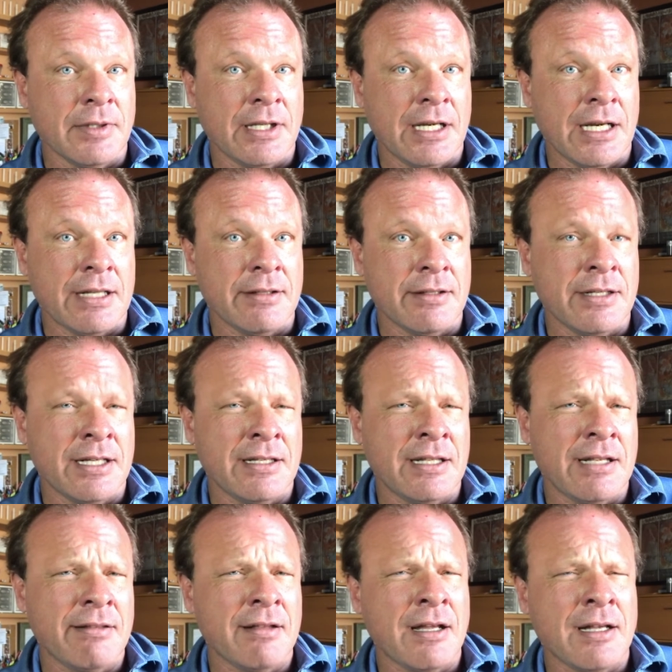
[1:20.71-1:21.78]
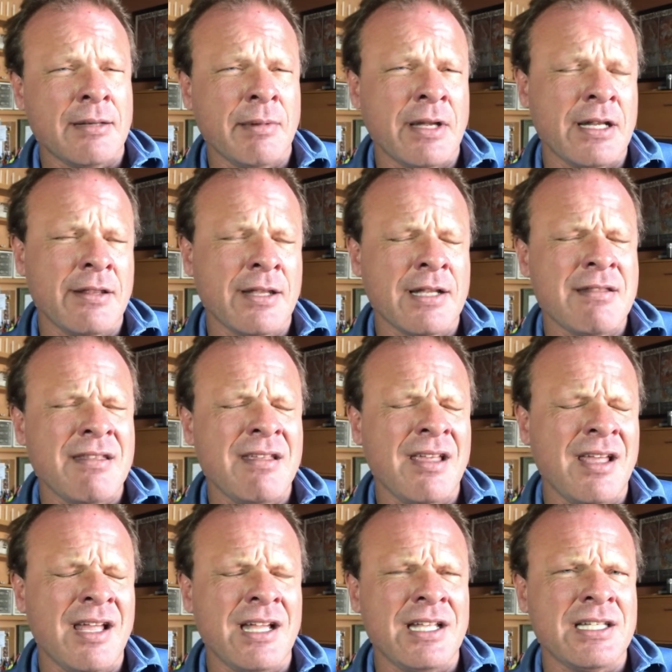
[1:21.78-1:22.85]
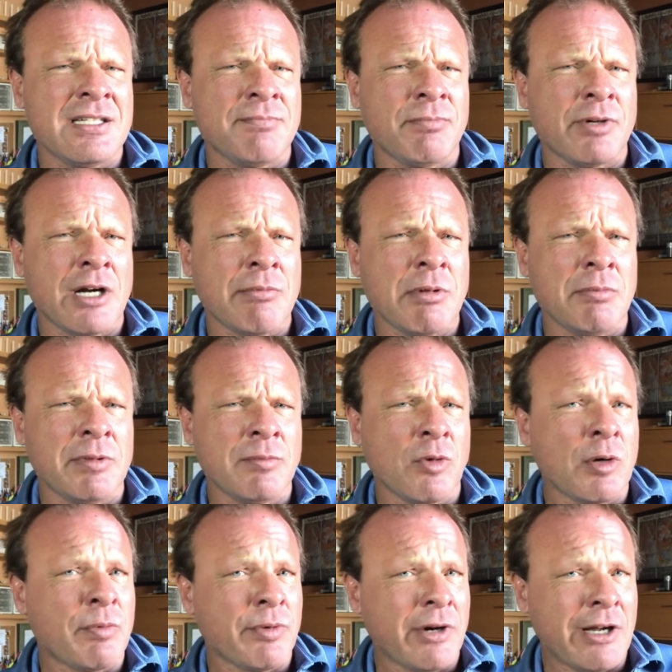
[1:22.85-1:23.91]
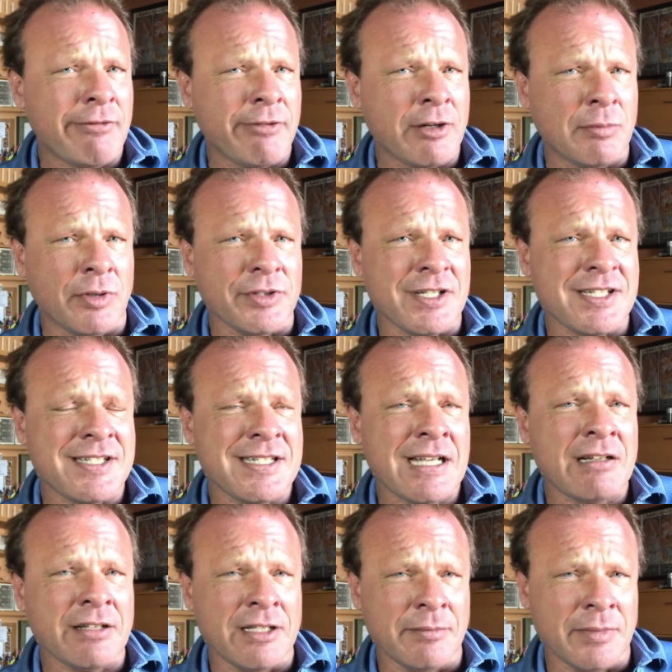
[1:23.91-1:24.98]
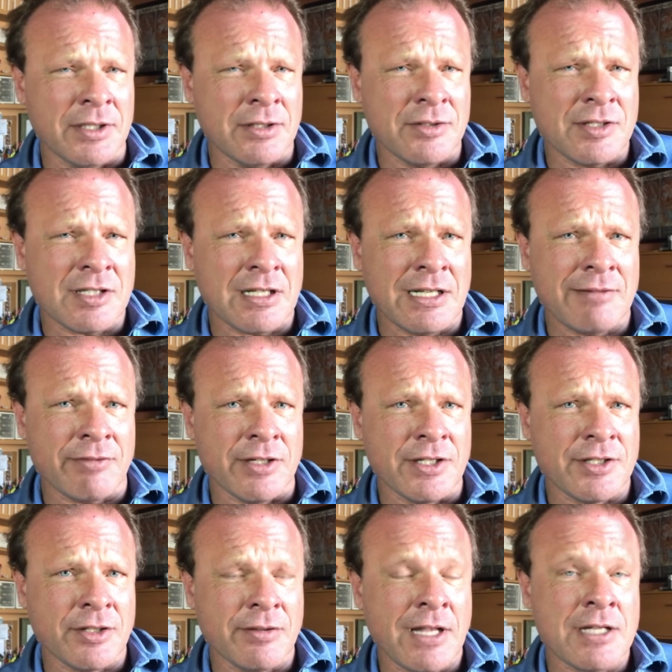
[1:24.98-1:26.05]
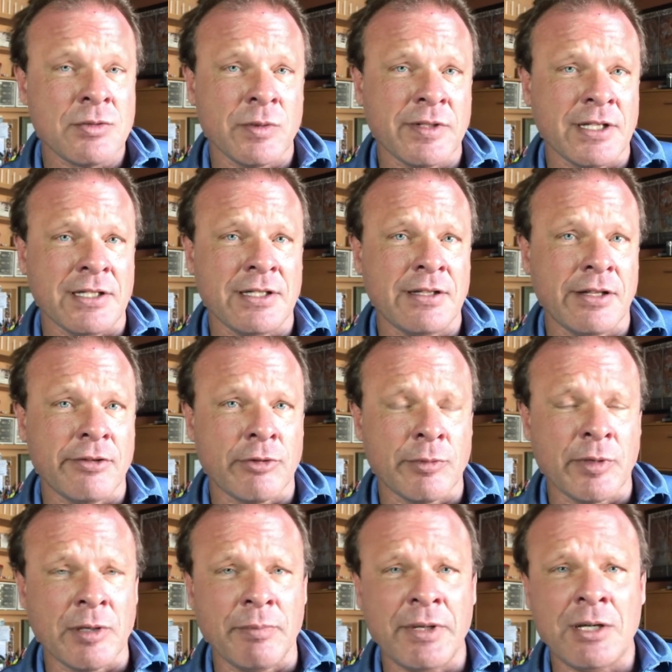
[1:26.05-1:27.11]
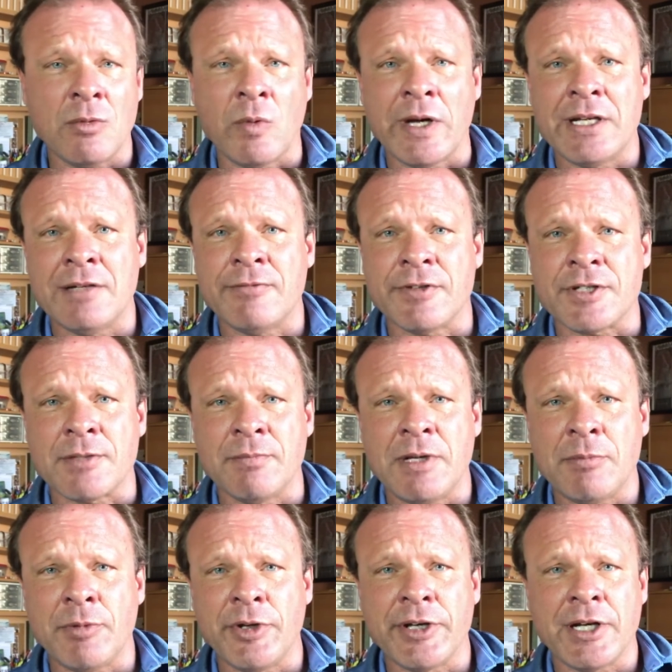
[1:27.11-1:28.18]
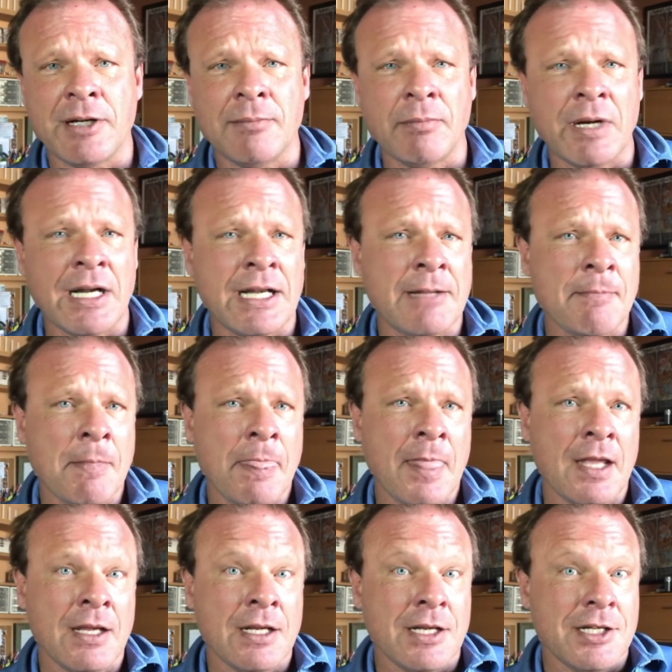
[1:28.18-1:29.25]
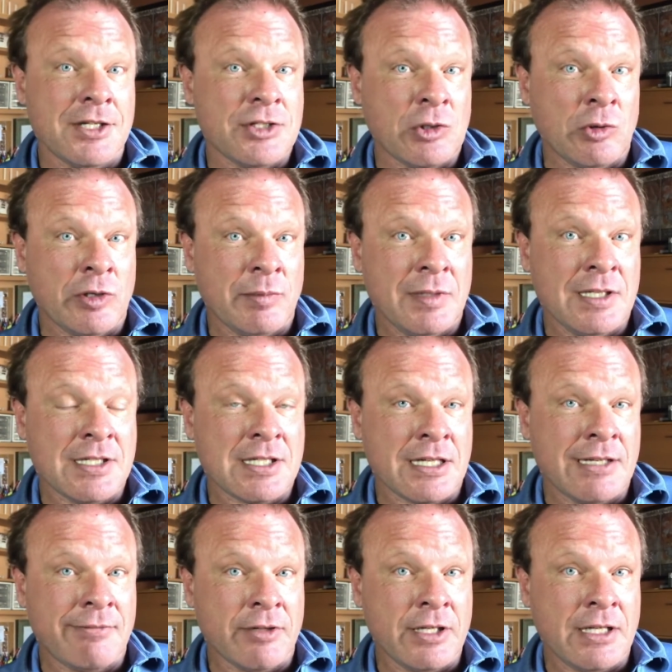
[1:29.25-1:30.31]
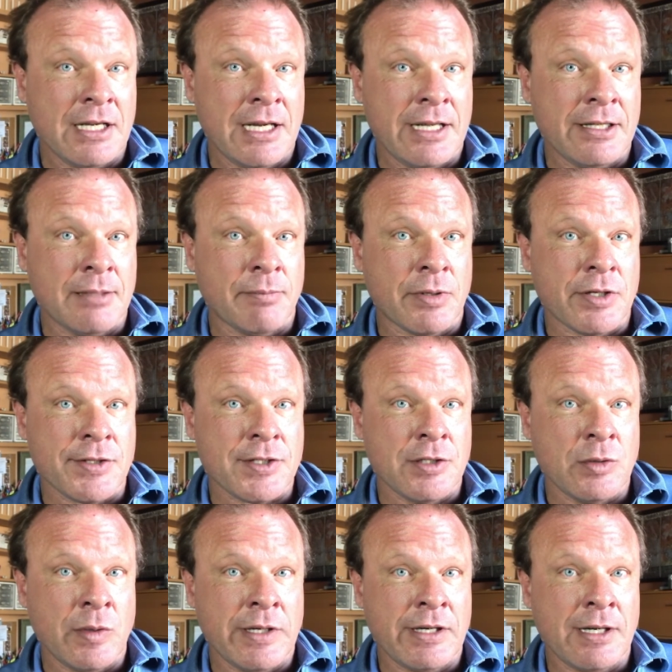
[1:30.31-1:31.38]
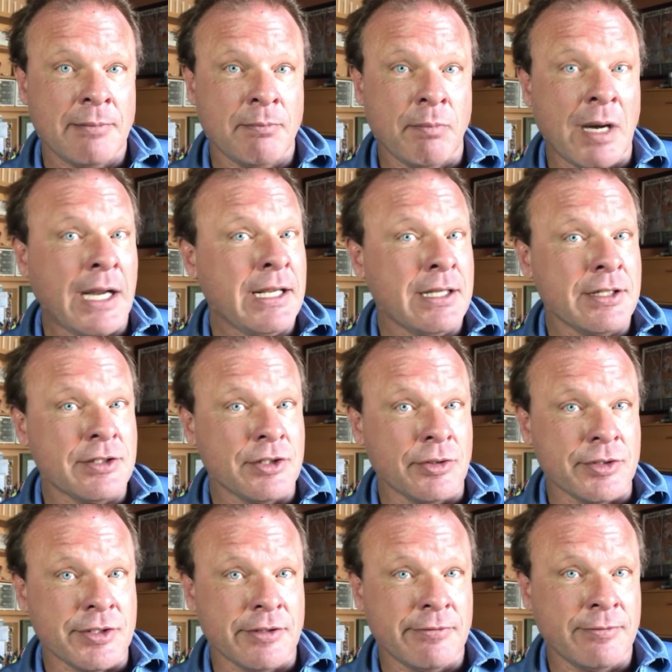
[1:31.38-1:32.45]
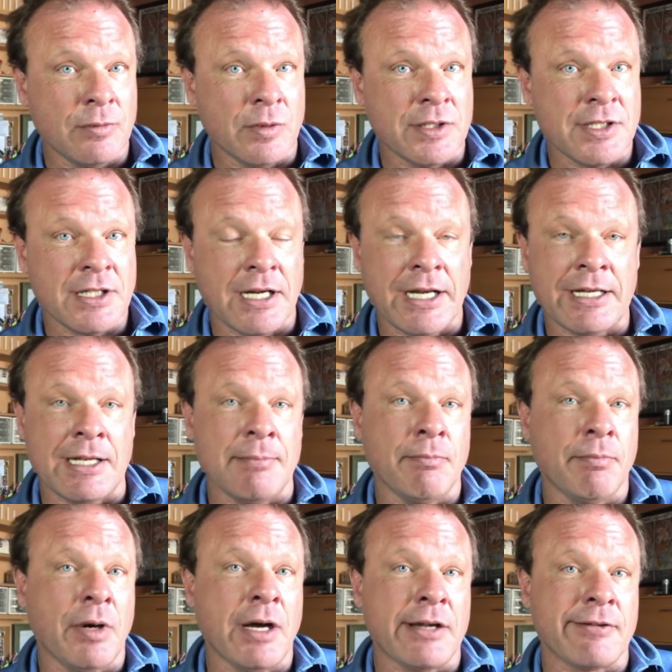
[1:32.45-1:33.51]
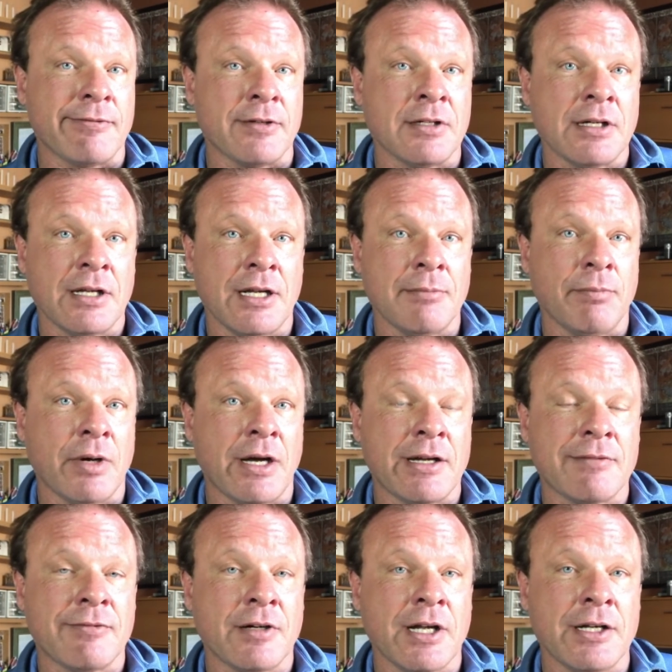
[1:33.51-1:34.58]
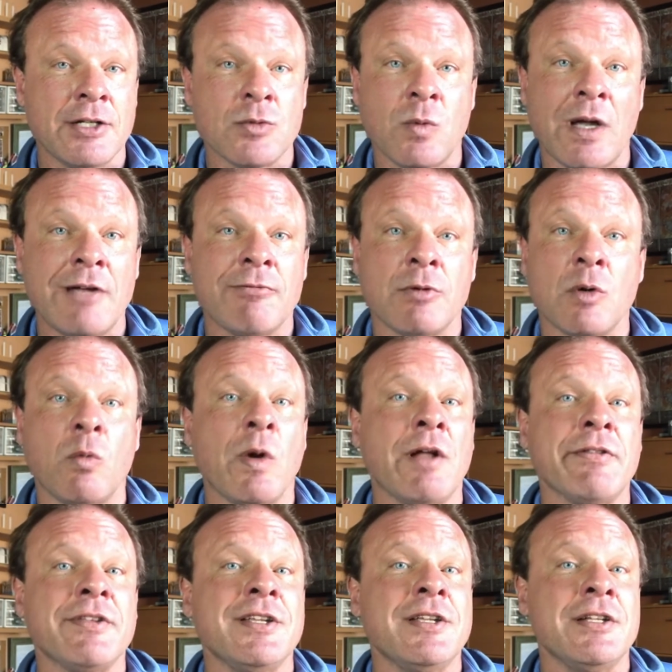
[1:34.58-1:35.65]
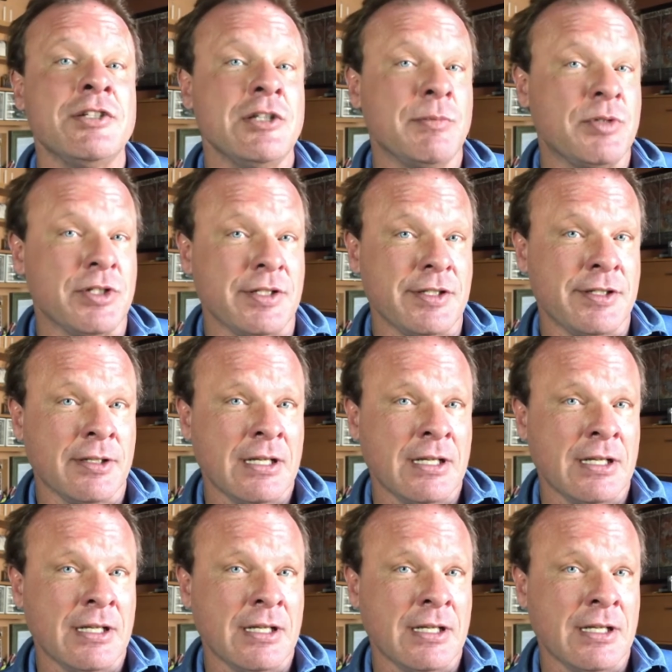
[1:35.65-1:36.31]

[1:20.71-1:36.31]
And then they thought about it, it's probably more profitable to sell him into slavery. So that's what they did. They threw him in a pit, waited for some people to come by, sold him into slavery, and the person who ended up buying Joseph was a guy named Potiphar, and Potiphar and his wife were wealthy Egyptians.